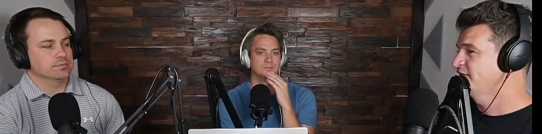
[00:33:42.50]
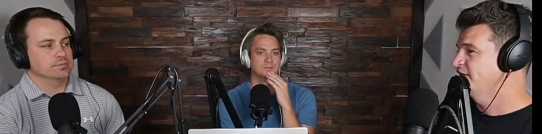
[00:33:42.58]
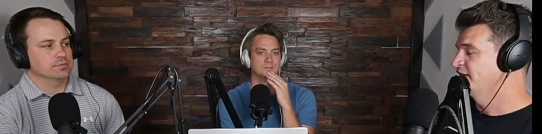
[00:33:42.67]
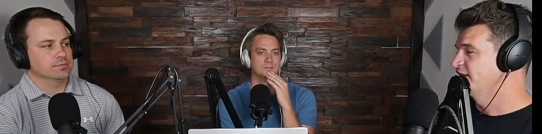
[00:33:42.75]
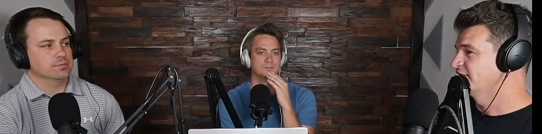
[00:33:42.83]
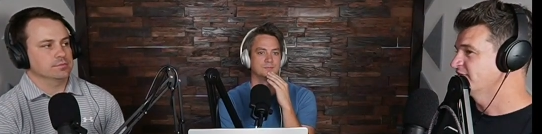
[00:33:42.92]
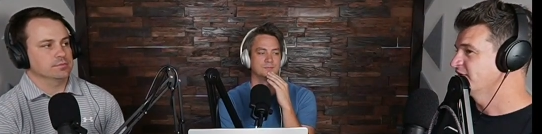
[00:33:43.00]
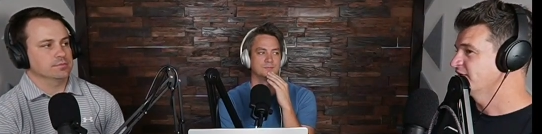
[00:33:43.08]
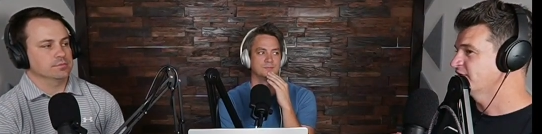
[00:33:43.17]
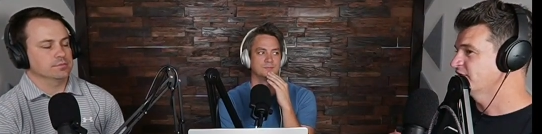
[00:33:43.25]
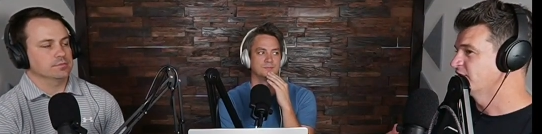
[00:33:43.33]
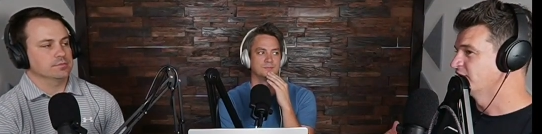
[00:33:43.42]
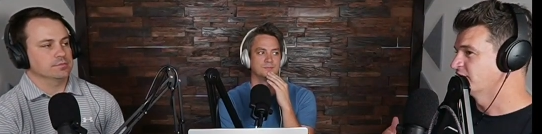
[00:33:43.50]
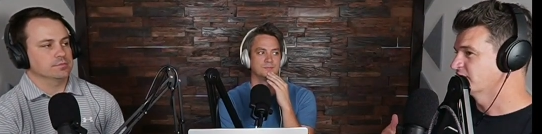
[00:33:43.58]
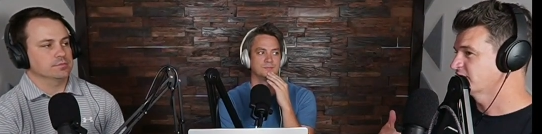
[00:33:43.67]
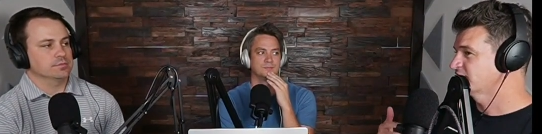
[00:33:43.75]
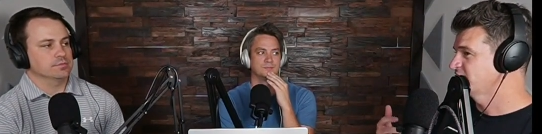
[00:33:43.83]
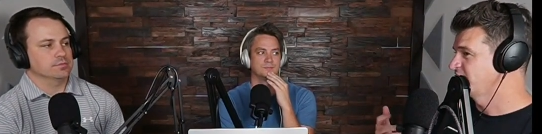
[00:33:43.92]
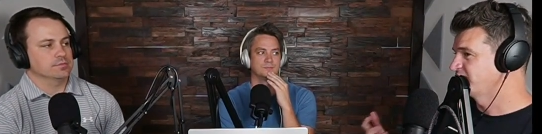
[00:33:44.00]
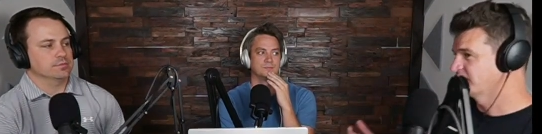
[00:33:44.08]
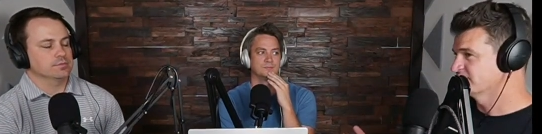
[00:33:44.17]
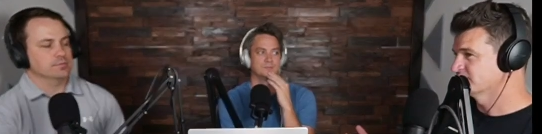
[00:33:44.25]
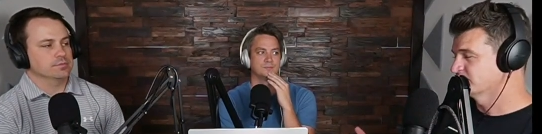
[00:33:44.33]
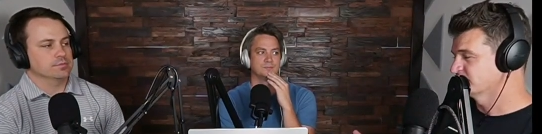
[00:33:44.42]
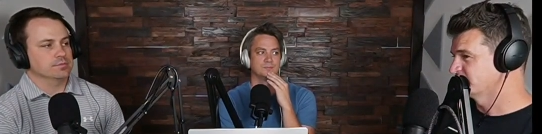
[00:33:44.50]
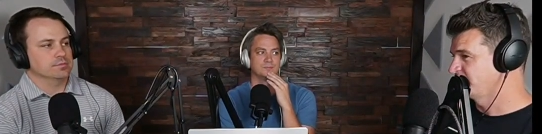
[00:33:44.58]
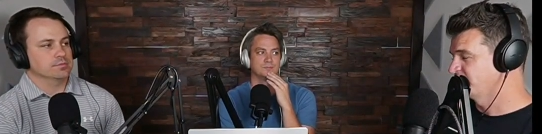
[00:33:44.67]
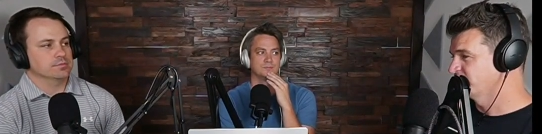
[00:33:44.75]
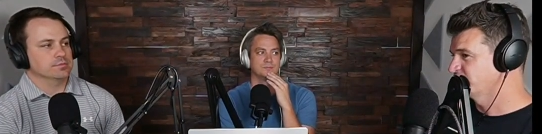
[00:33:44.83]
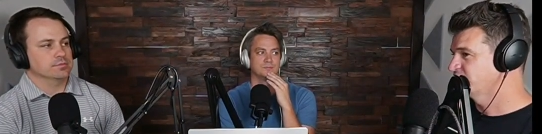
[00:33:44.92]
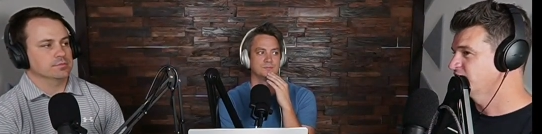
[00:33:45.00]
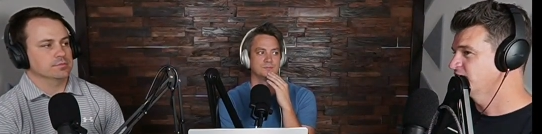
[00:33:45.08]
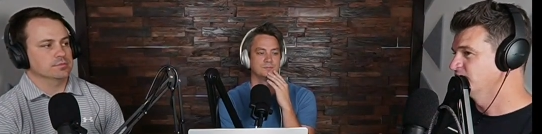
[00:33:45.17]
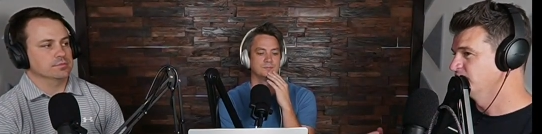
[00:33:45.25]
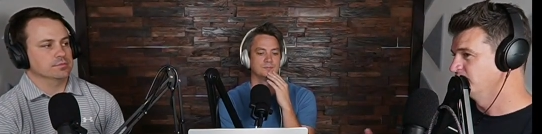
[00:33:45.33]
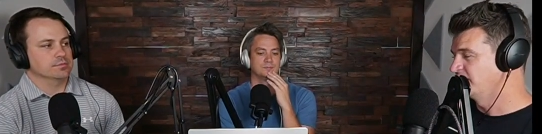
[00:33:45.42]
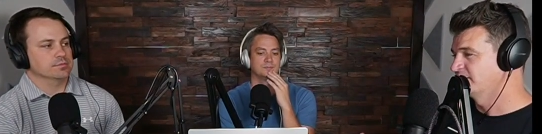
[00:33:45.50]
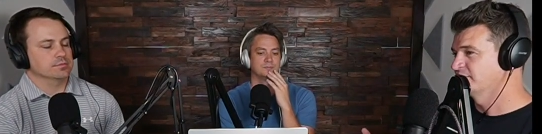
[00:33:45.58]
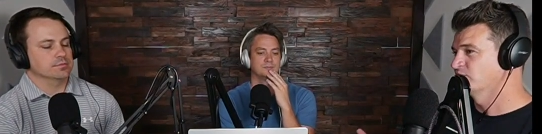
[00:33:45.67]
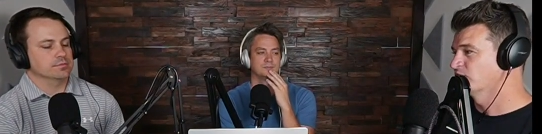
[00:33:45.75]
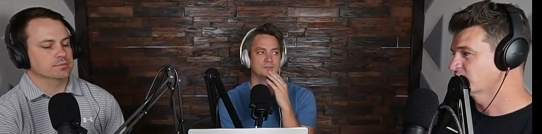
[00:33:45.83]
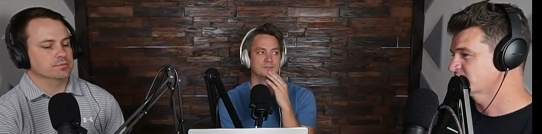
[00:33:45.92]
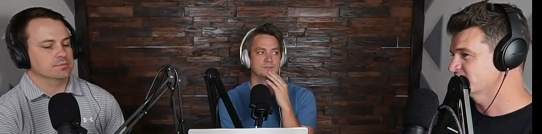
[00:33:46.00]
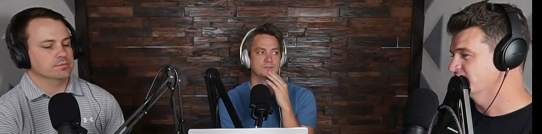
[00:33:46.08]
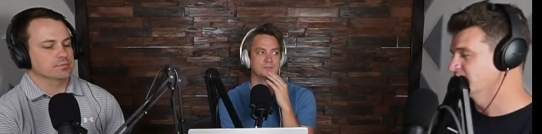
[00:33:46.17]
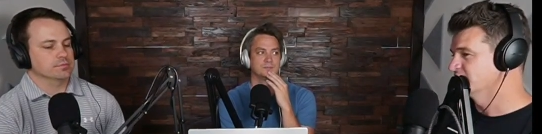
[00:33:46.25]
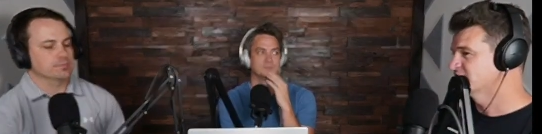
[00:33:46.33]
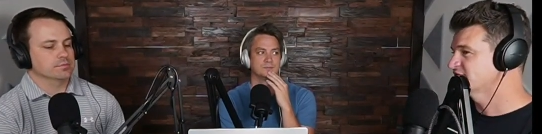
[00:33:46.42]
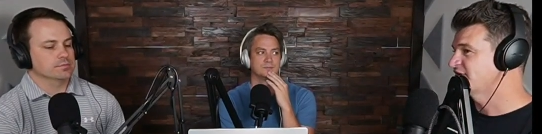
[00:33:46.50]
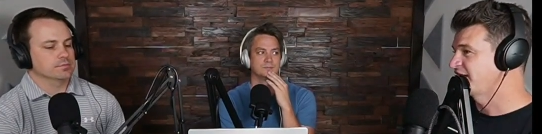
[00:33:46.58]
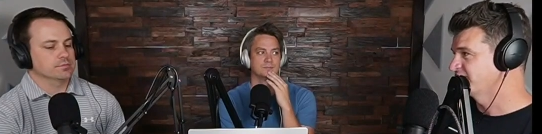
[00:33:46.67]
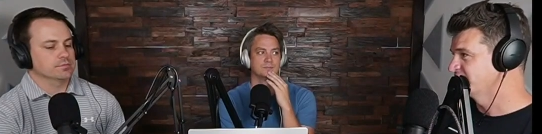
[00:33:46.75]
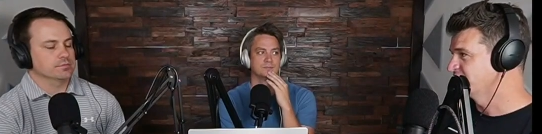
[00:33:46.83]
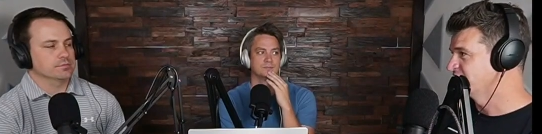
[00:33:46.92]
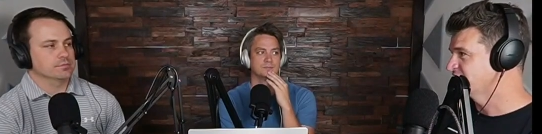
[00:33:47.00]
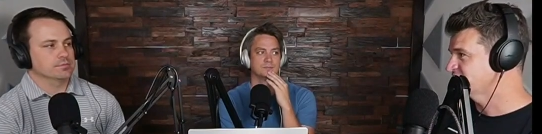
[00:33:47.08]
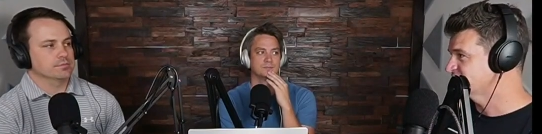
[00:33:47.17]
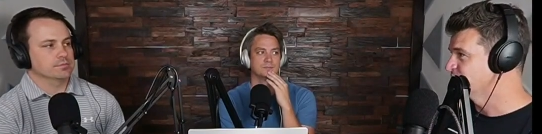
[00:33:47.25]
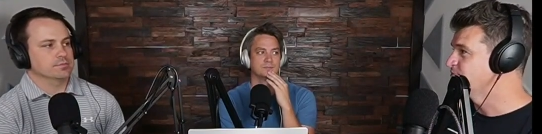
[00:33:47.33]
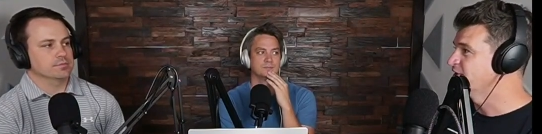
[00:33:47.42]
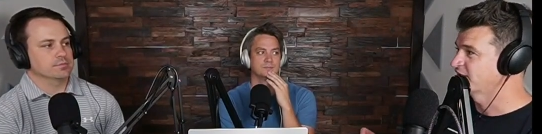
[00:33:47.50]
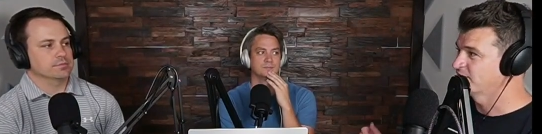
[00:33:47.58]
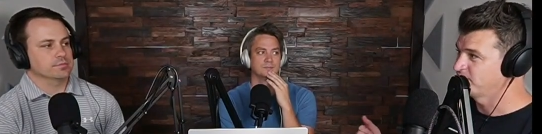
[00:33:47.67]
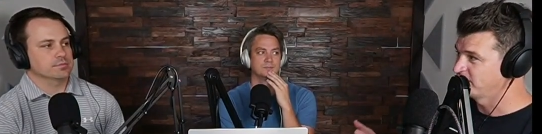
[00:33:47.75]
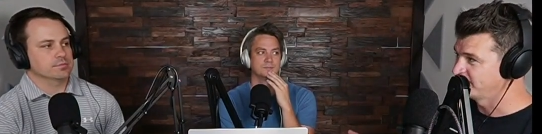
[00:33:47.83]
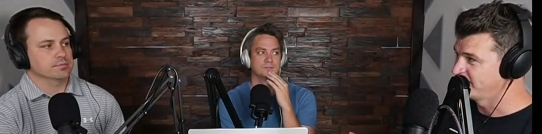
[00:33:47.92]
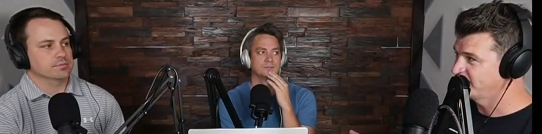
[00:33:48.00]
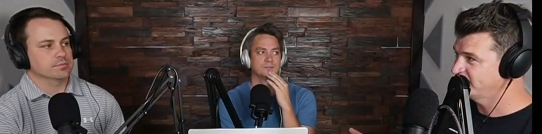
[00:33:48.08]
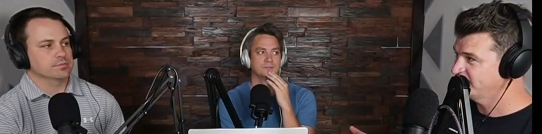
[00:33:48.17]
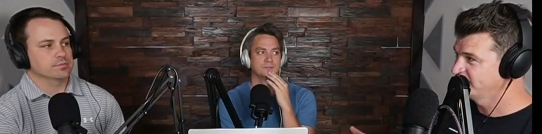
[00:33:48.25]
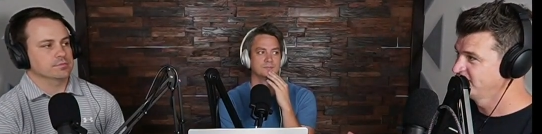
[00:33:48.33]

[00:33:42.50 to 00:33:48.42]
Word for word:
Speaker 1: And I think our every consultant I've met that works here is savvy enough to pick up on that,